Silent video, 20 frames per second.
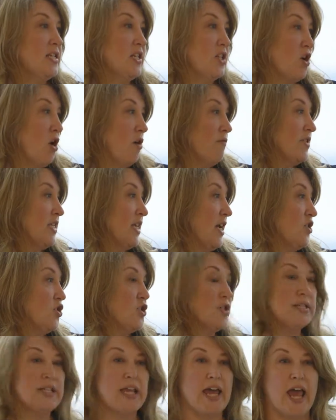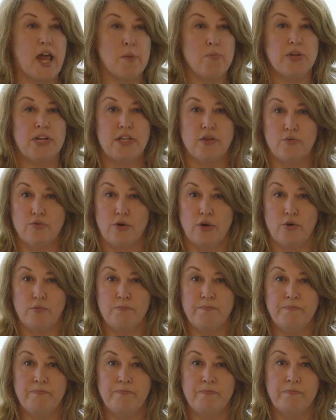to the conversations that happen in the
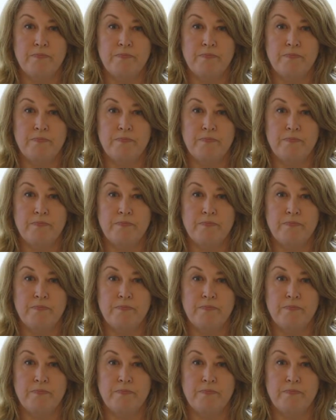room,